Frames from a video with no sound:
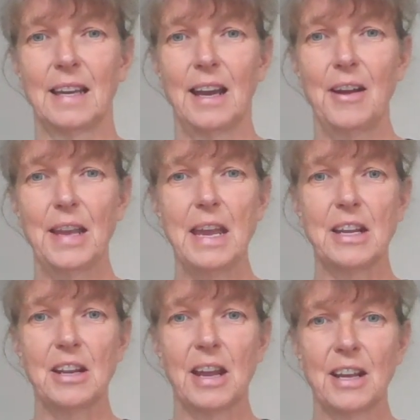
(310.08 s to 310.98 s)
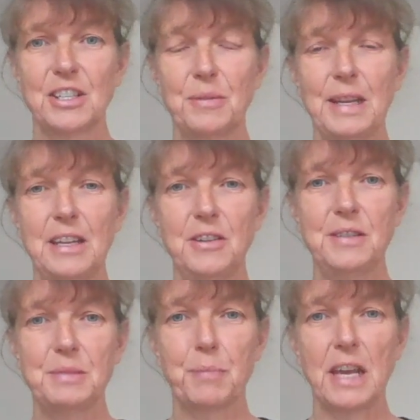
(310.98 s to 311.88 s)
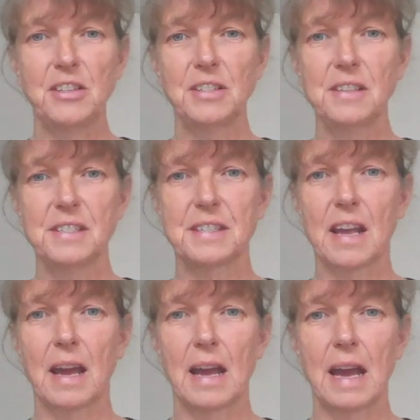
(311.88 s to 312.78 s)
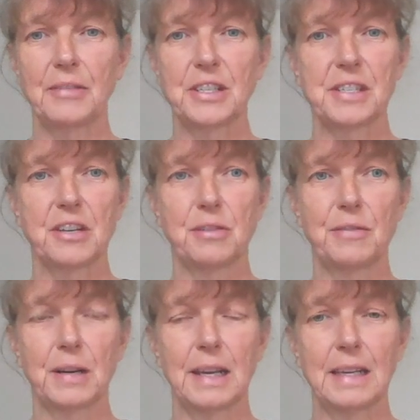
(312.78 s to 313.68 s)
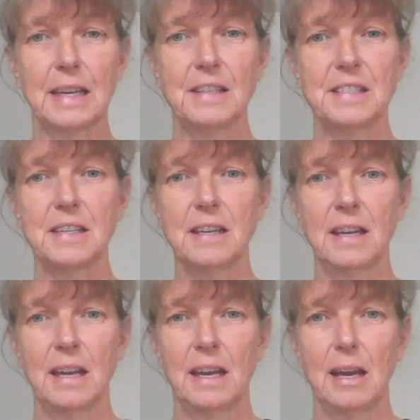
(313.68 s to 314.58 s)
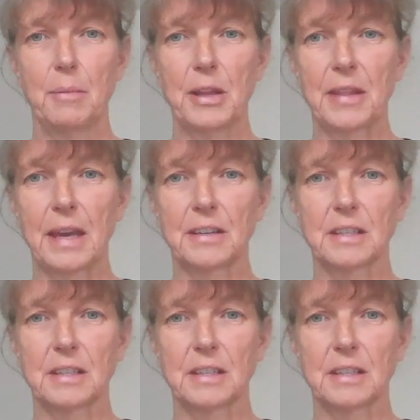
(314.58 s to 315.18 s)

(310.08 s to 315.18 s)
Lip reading: Okay, should we use patients having surgery for lung cancer? How about that?